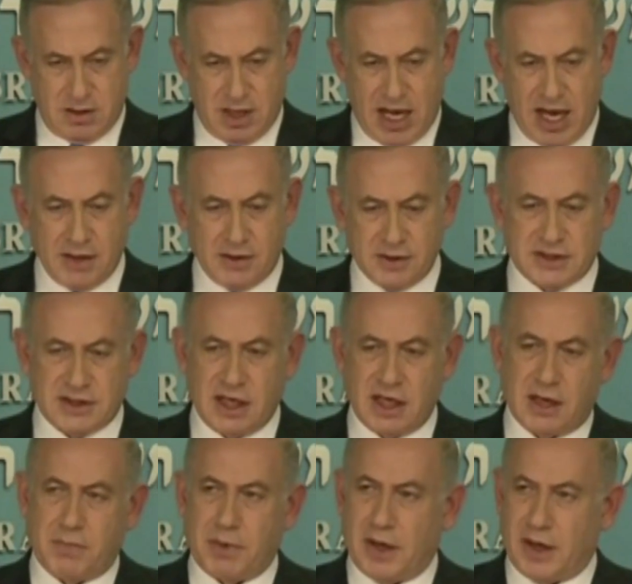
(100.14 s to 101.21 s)
I don't seek
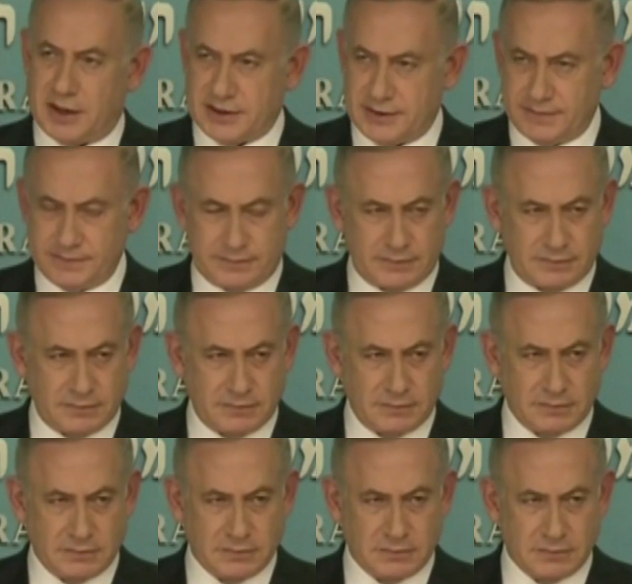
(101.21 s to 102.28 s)
applause.
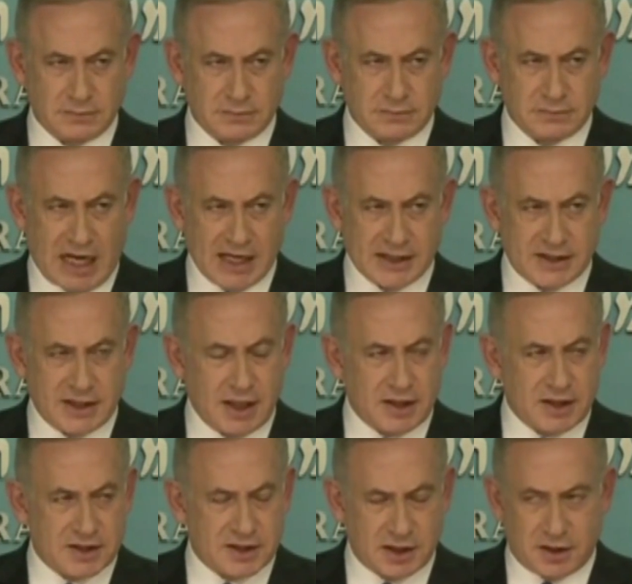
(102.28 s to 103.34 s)
I seek
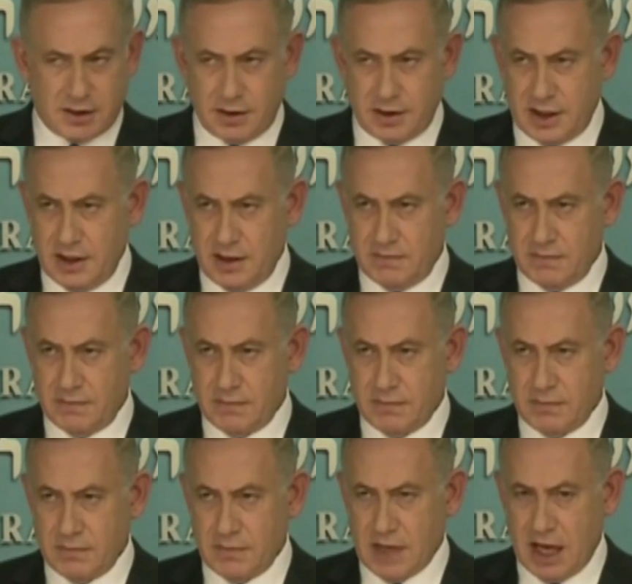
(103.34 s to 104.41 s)
the security
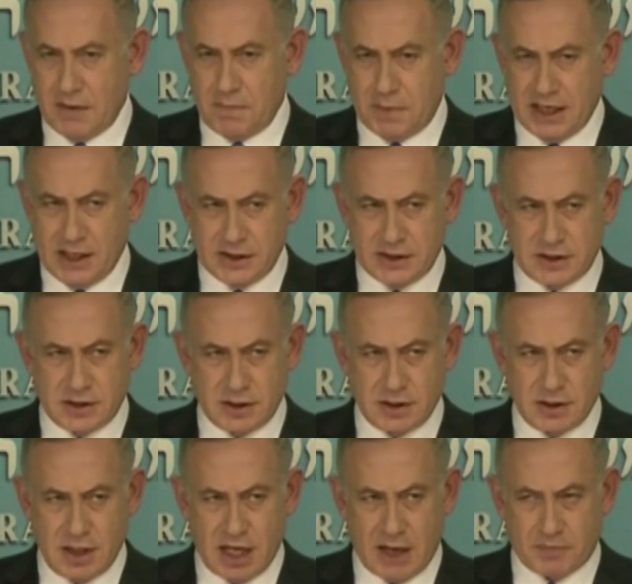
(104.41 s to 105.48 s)
and peace
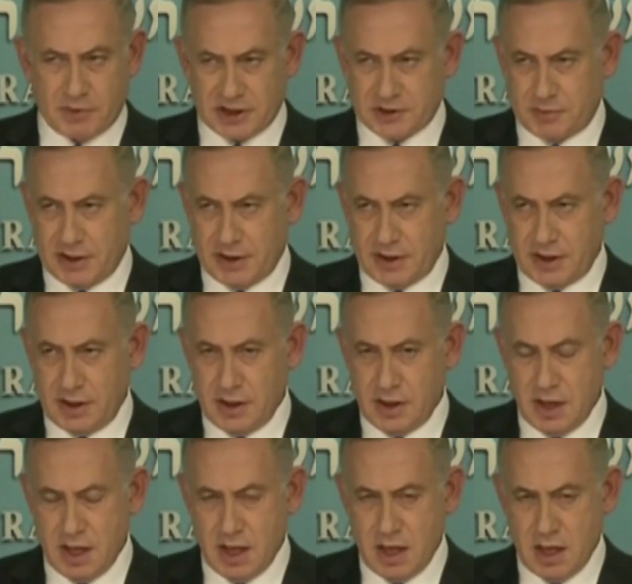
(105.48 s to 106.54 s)
and prosperity
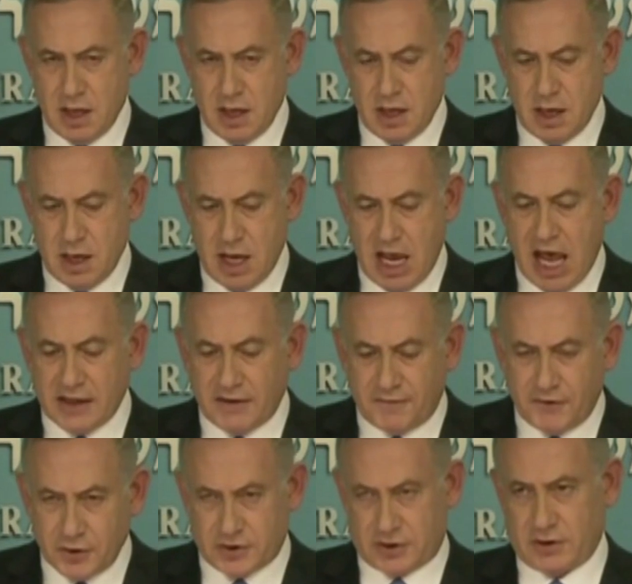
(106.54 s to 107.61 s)
and the
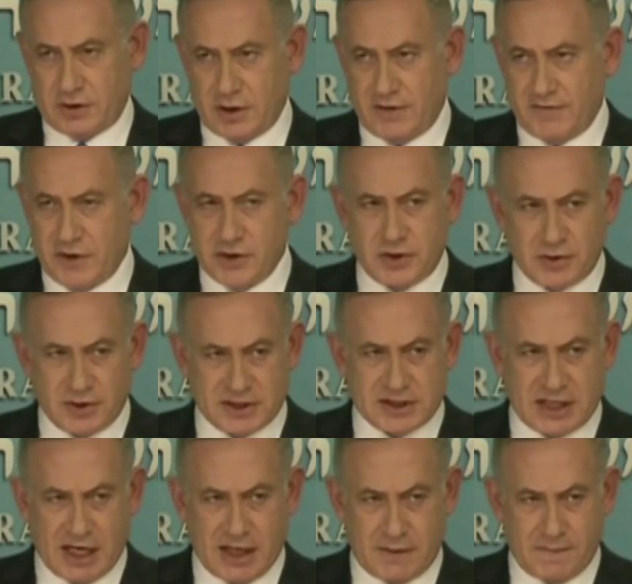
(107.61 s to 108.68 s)
future of the Jewish
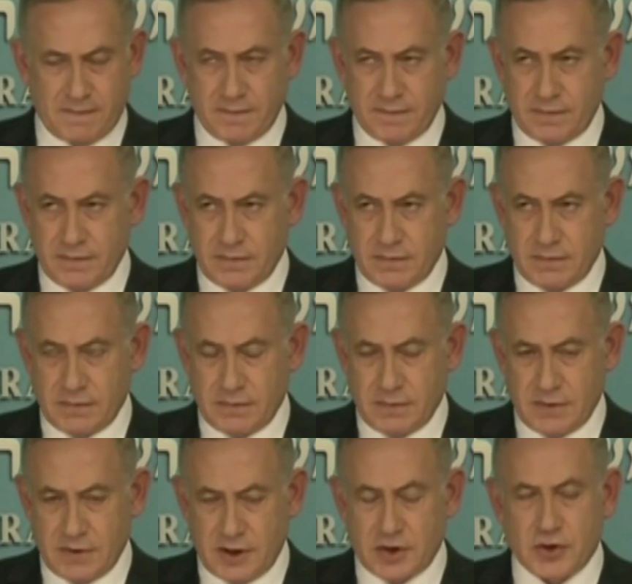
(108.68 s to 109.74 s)
state.
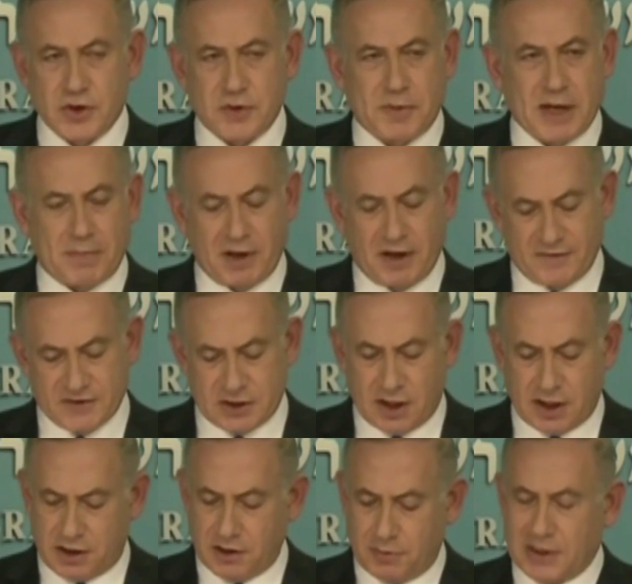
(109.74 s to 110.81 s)
The Jewish people have
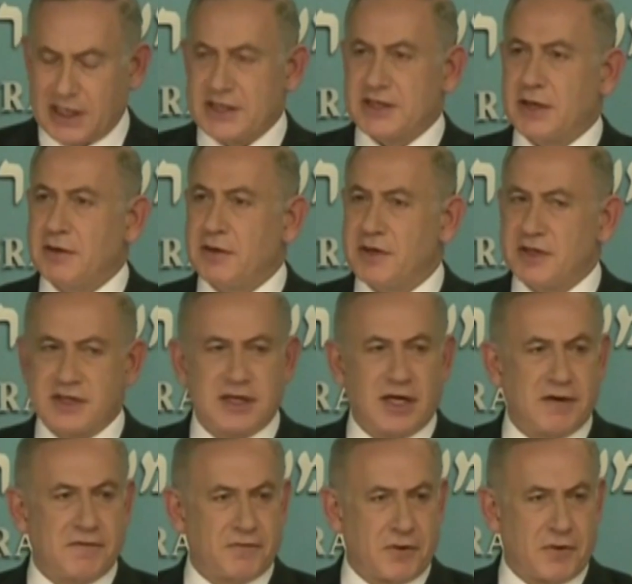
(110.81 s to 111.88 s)
sought their place under the
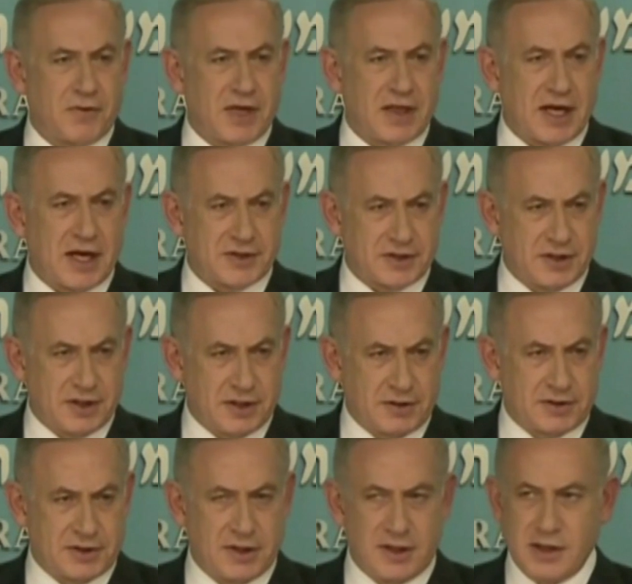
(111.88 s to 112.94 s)
sun for 3,000 years.